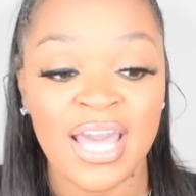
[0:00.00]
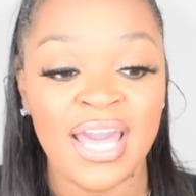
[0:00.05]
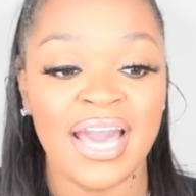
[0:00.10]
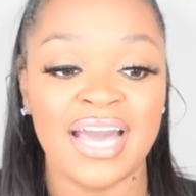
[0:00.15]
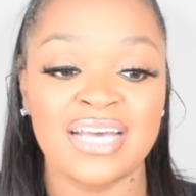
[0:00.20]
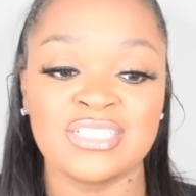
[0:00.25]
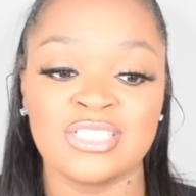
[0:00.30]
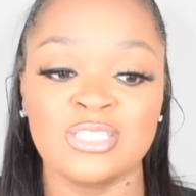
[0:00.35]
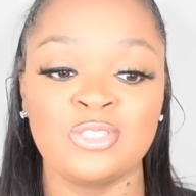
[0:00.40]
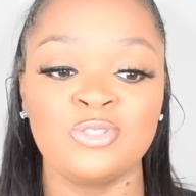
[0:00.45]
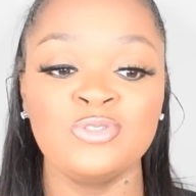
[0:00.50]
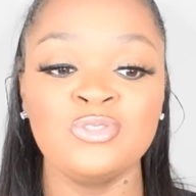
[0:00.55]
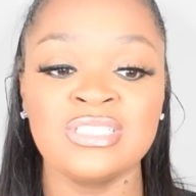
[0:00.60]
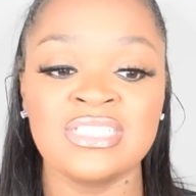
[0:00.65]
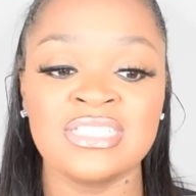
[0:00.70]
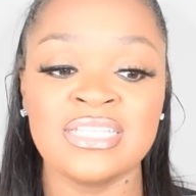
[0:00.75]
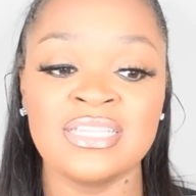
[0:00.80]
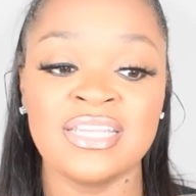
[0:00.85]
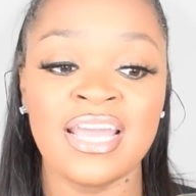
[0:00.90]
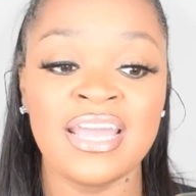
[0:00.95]
I said, choose this
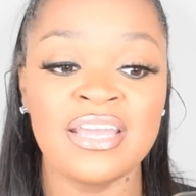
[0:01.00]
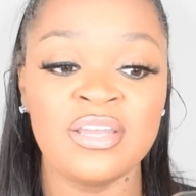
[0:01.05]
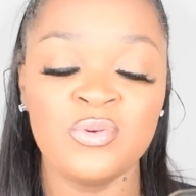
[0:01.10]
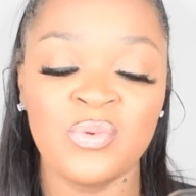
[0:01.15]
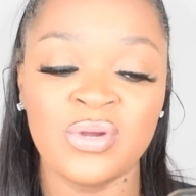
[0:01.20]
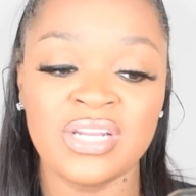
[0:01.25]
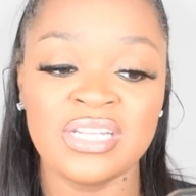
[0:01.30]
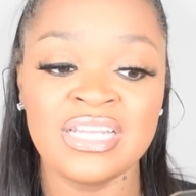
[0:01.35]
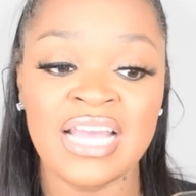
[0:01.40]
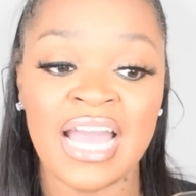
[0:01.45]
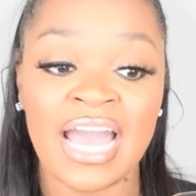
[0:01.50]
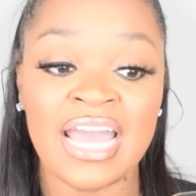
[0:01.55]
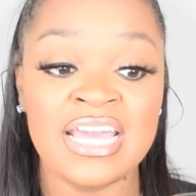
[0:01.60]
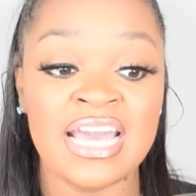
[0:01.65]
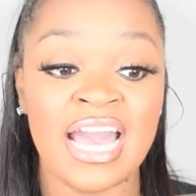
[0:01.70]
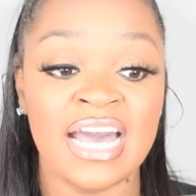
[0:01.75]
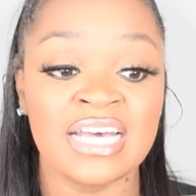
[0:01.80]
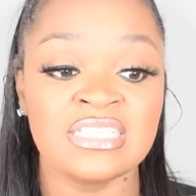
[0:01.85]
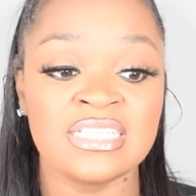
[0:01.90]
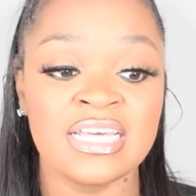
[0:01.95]
the day you want to DIE.
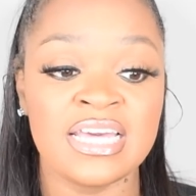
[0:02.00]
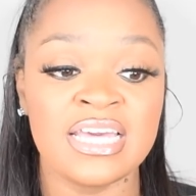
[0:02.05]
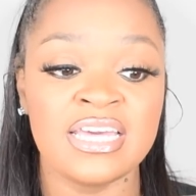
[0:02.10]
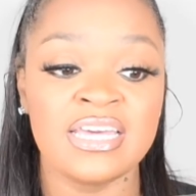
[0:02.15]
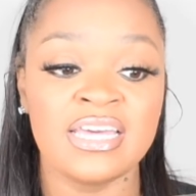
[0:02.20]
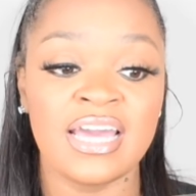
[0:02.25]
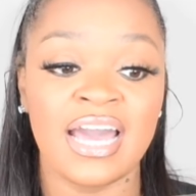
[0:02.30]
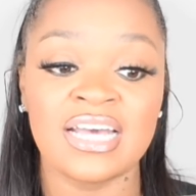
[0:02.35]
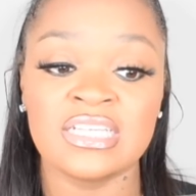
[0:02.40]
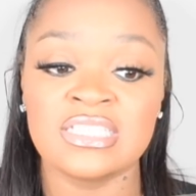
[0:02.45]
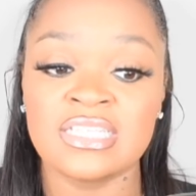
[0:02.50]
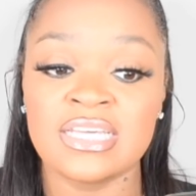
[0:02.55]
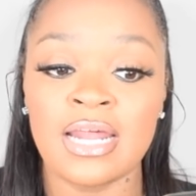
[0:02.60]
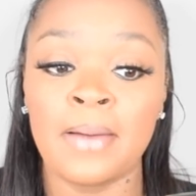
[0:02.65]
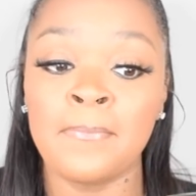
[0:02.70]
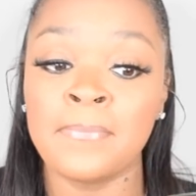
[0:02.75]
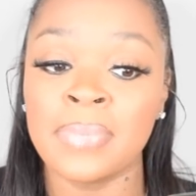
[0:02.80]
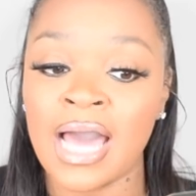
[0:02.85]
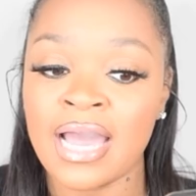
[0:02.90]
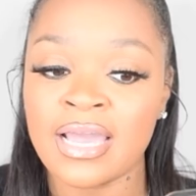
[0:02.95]
I said,
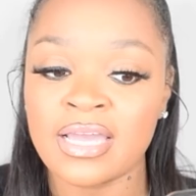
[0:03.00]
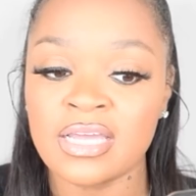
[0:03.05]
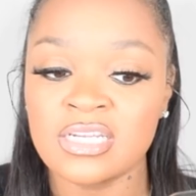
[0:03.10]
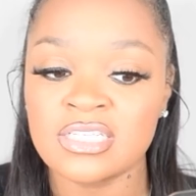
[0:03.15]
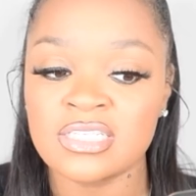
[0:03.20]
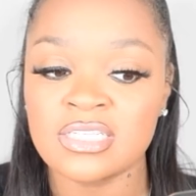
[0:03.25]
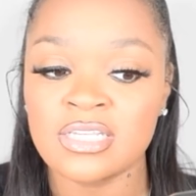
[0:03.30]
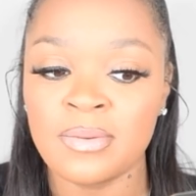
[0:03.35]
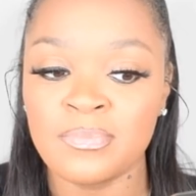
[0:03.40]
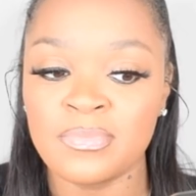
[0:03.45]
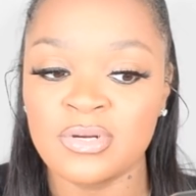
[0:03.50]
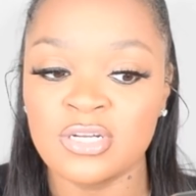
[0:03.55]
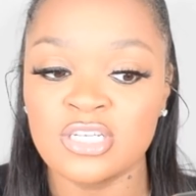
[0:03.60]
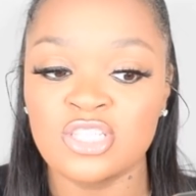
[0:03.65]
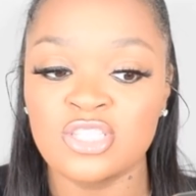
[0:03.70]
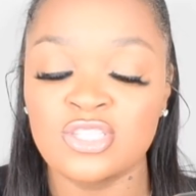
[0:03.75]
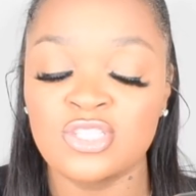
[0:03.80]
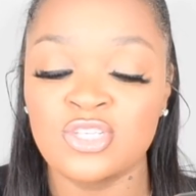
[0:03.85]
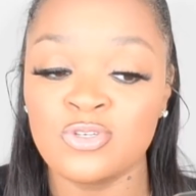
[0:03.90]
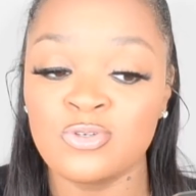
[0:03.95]
I'm blocking his numbers
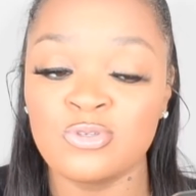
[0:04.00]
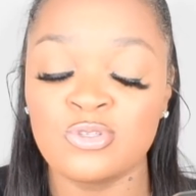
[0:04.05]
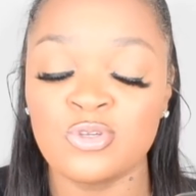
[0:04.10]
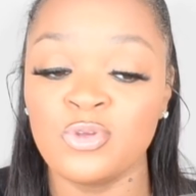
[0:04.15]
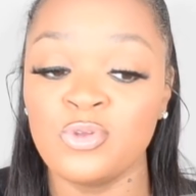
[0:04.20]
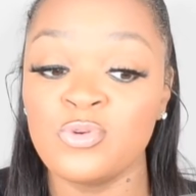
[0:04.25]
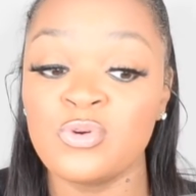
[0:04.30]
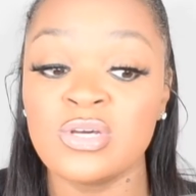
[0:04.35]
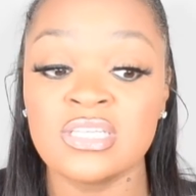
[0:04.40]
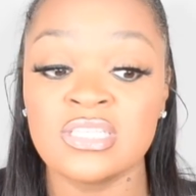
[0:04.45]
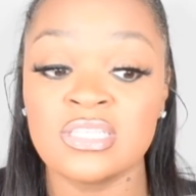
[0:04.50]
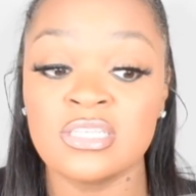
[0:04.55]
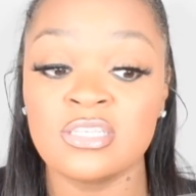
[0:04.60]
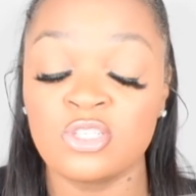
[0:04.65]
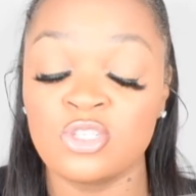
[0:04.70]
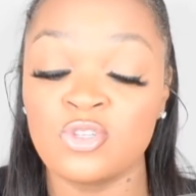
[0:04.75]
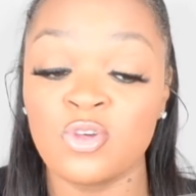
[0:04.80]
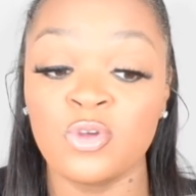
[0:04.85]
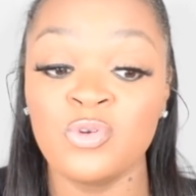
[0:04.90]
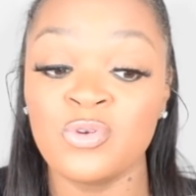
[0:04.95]
too, so you
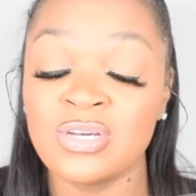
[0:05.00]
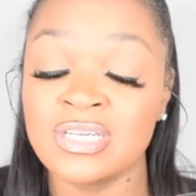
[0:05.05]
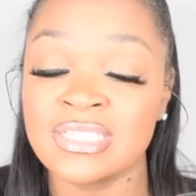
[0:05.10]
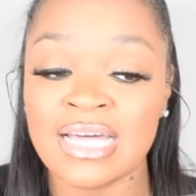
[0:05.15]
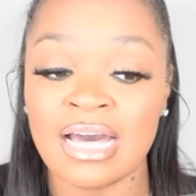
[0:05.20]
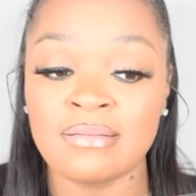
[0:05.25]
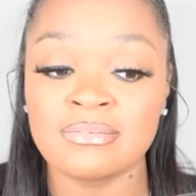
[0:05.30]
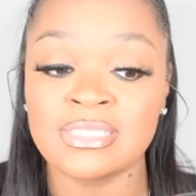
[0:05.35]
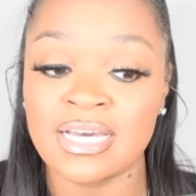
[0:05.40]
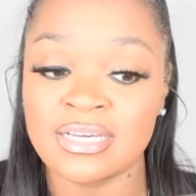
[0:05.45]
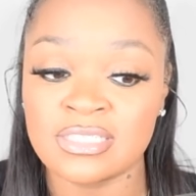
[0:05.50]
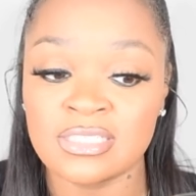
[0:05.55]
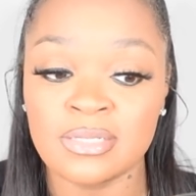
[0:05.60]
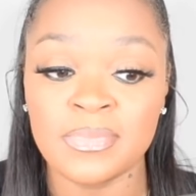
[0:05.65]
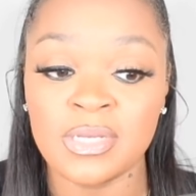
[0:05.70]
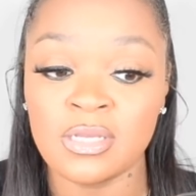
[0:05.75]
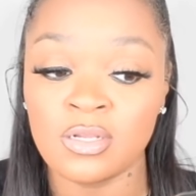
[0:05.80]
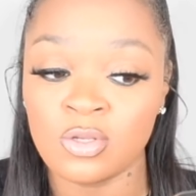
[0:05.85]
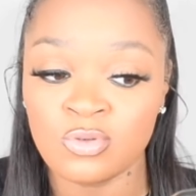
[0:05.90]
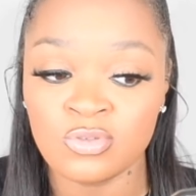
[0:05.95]
could stop texting
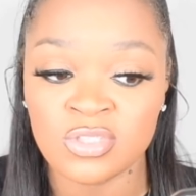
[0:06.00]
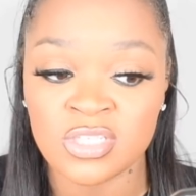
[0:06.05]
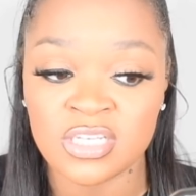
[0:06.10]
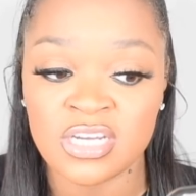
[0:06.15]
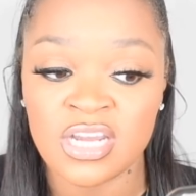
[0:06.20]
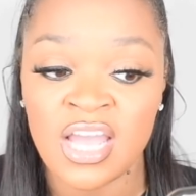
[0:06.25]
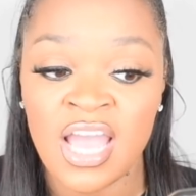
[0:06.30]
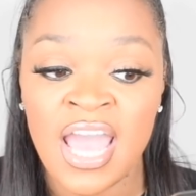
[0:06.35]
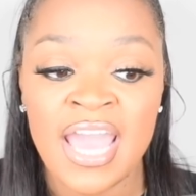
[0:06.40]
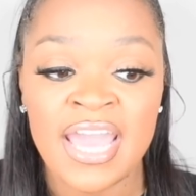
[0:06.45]
me, loser.